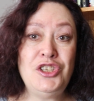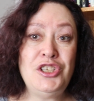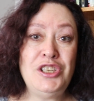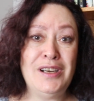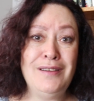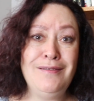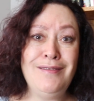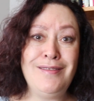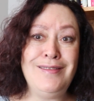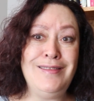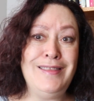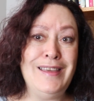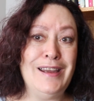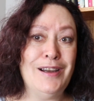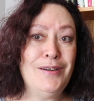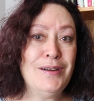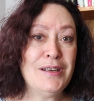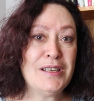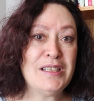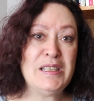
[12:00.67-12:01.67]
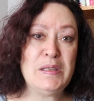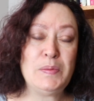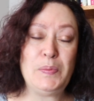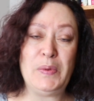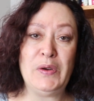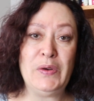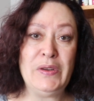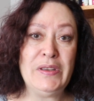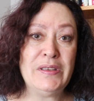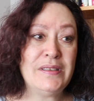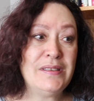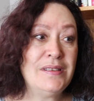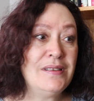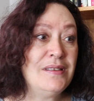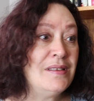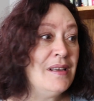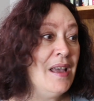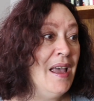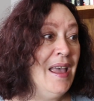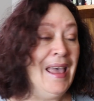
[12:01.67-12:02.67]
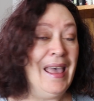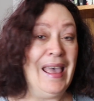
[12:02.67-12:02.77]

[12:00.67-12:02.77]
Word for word: share their experiences